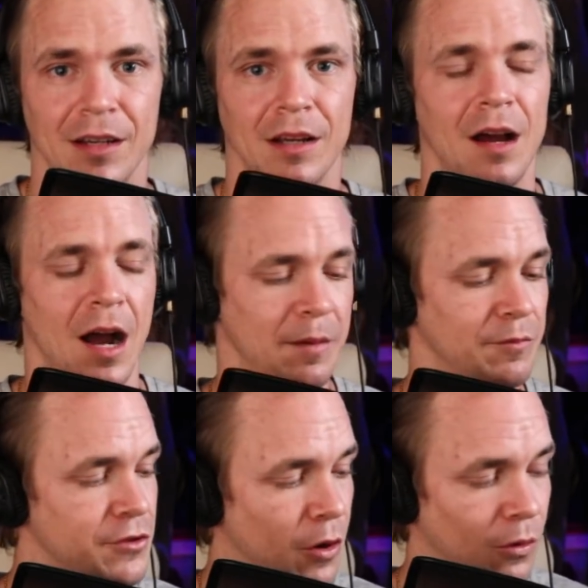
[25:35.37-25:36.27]
I
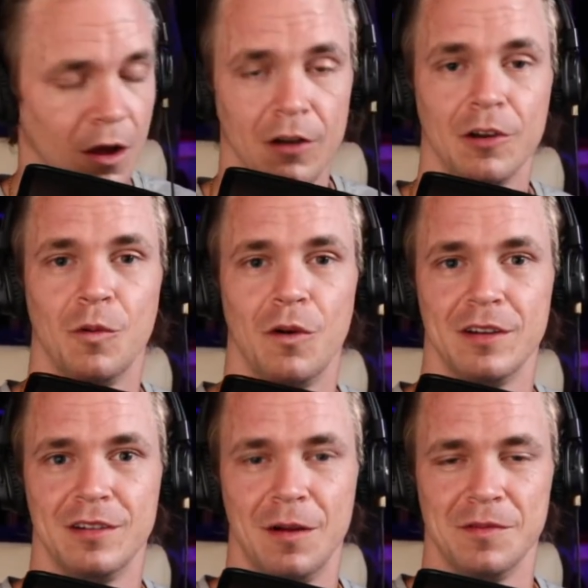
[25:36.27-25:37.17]
no longer wanted
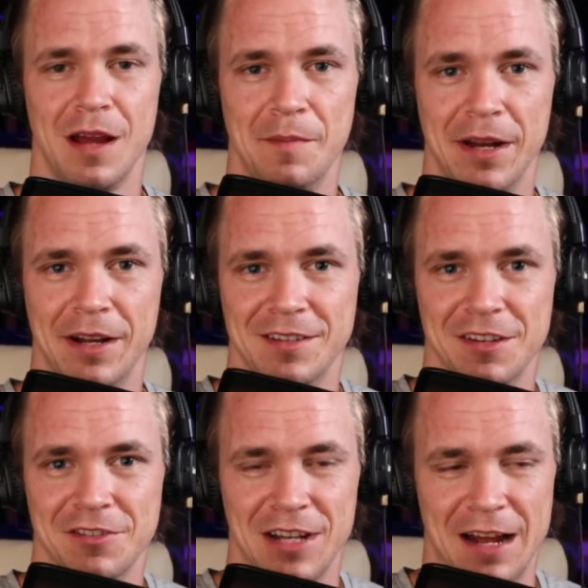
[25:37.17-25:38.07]
to, I made a
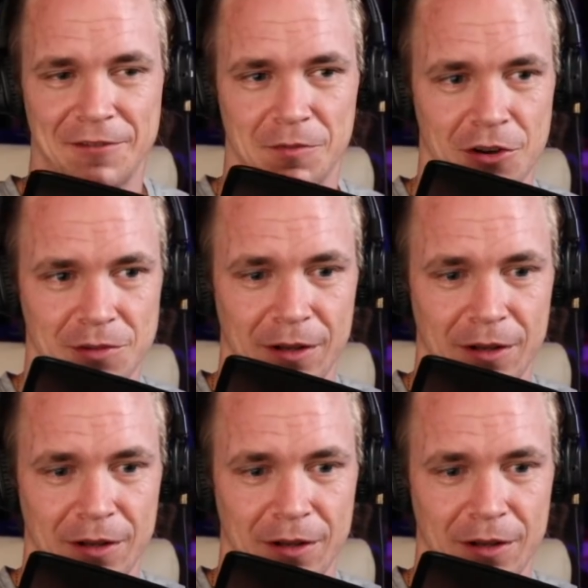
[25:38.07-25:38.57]
decision after March.